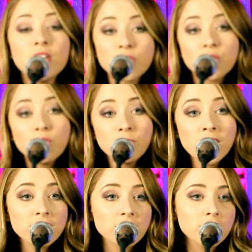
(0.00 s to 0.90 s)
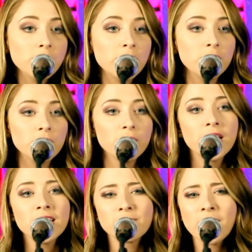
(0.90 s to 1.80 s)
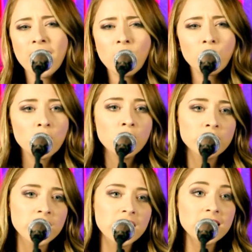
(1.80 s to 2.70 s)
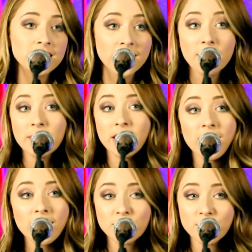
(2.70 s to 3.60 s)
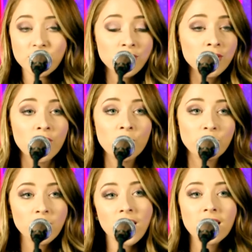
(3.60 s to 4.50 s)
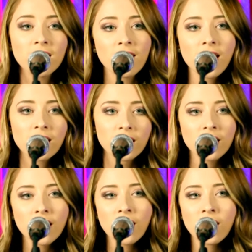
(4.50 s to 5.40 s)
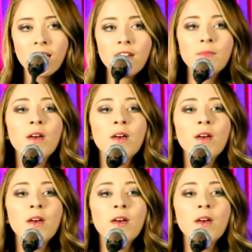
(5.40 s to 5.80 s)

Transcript: So you must have been raised by wolves, cause Debbie damn sure don't play that game.